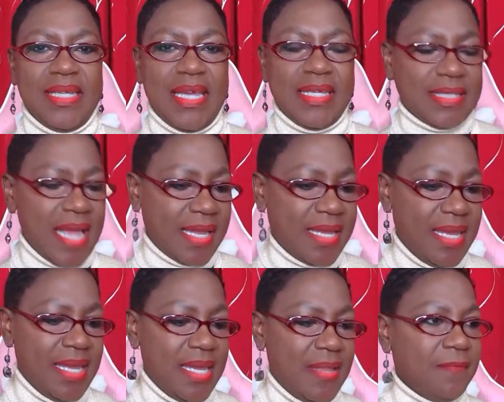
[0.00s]
Yes, I
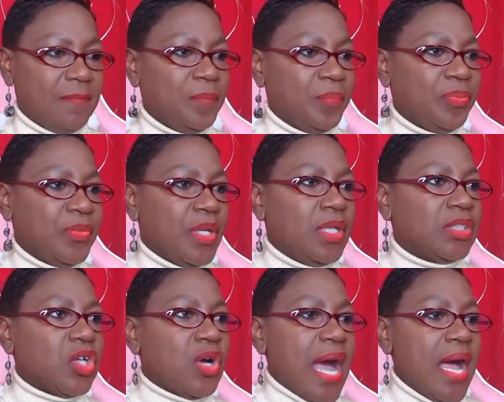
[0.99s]
can.
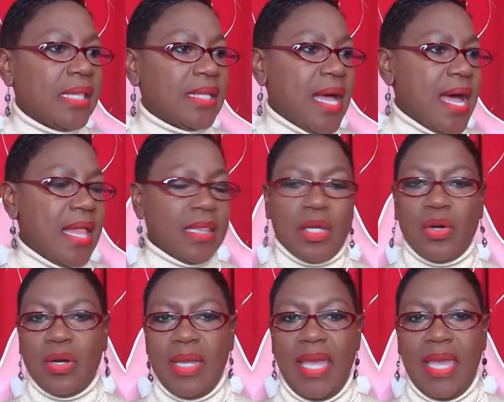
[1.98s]
So I'll, I'll
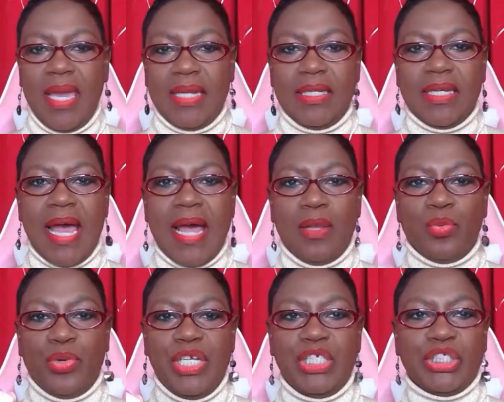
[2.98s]
go ahead and I'll
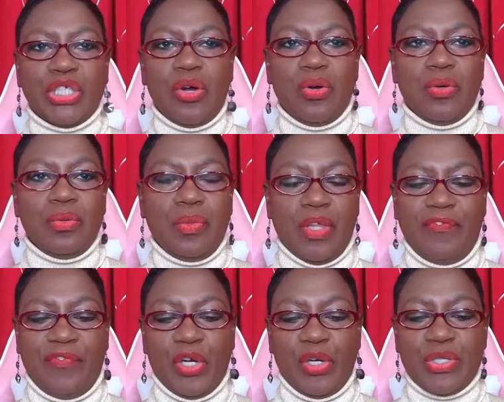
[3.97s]
re-show the
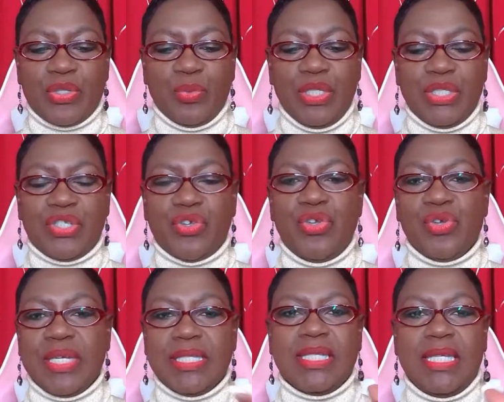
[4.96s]
first one so you
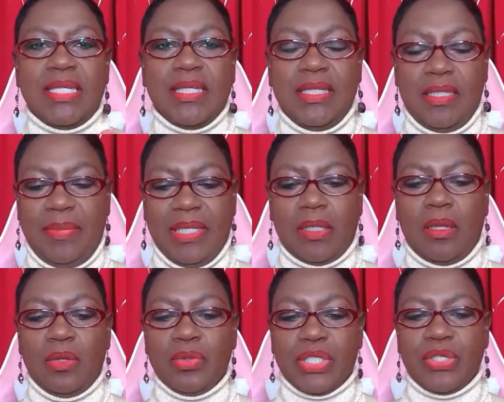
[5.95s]
can see it a little bit
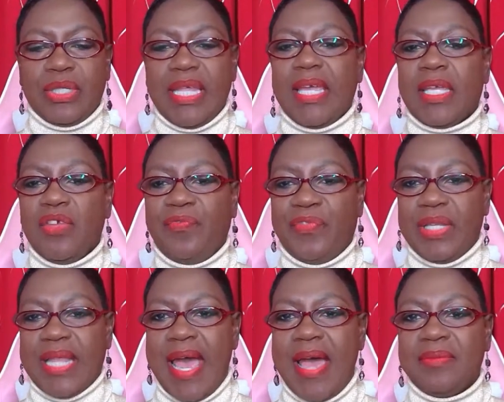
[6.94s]
closer. Thank you for
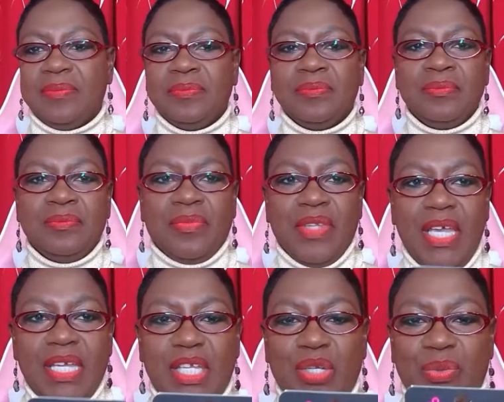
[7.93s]
that.
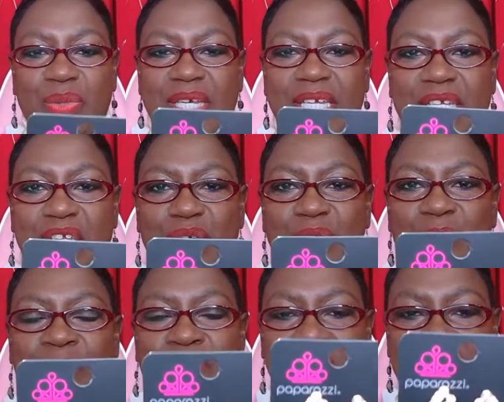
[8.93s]
Thank you. Thank you.
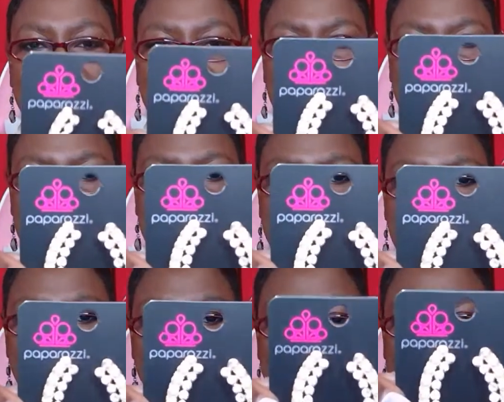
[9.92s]
This is number